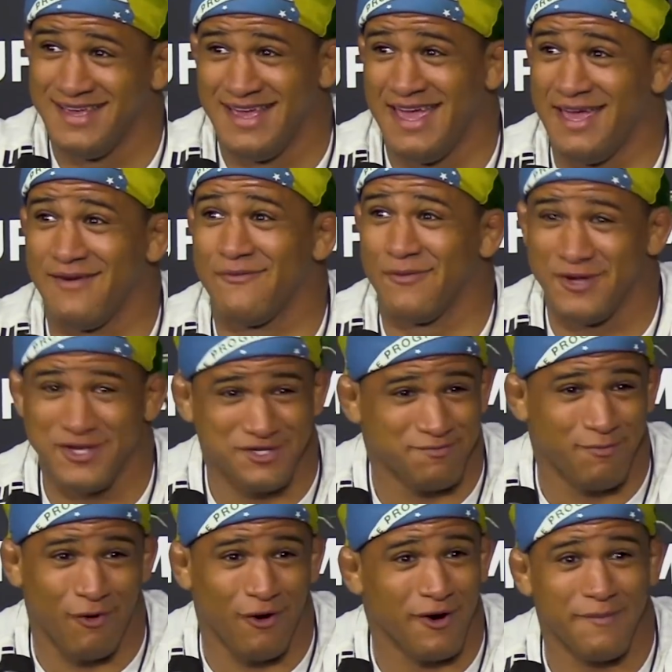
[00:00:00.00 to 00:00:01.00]
And we
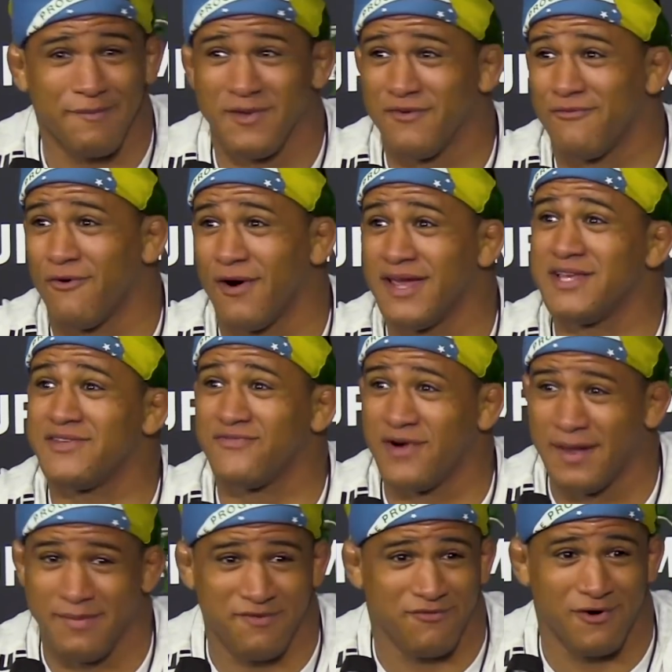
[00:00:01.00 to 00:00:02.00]
sparring before his
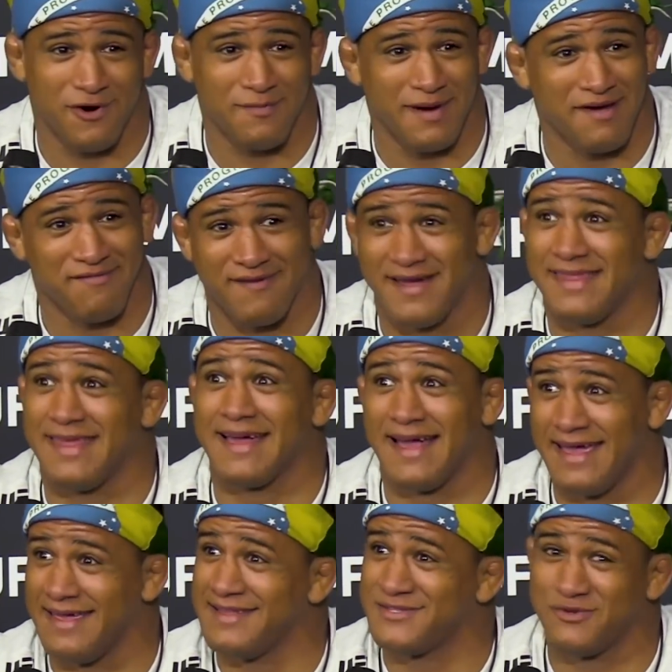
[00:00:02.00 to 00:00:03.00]
fight, before my fight, that
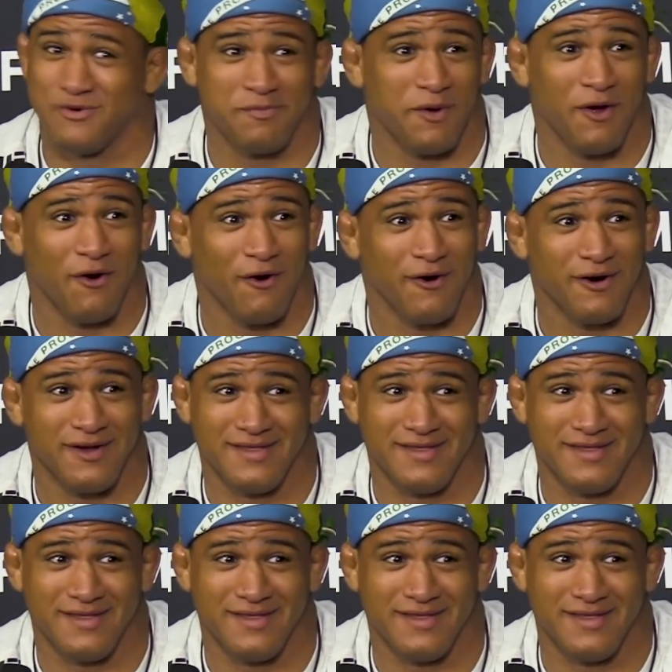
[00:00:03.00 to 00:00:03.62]
guy hits super hard.